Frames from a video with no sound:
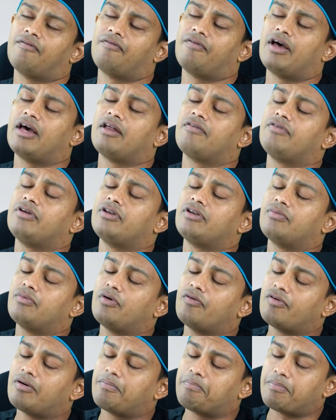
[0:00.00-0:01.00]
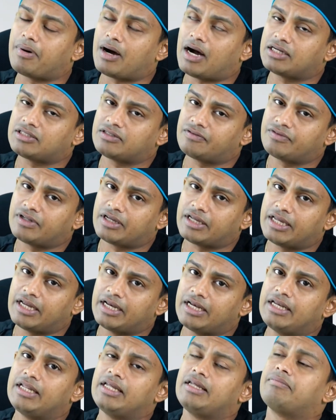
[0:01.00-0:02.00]
where we remove a part of the
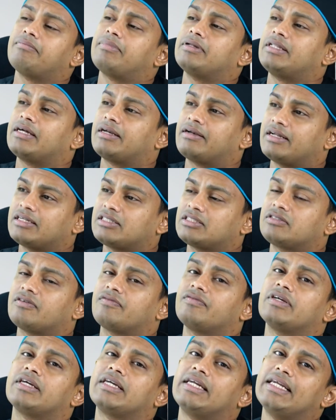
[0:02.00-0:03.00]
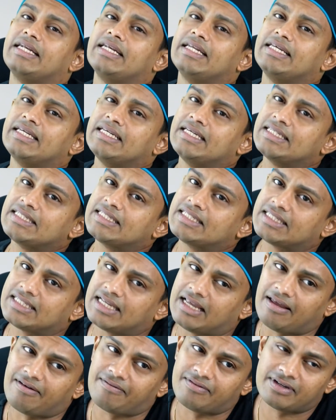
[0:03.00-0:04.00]
kidney but the rest of the kidney is
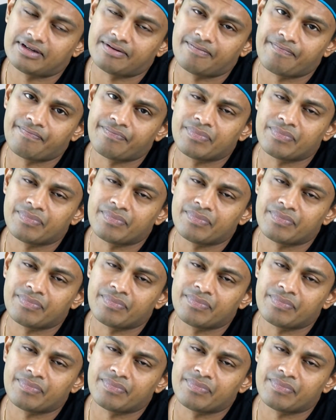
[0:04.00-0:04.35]
saved.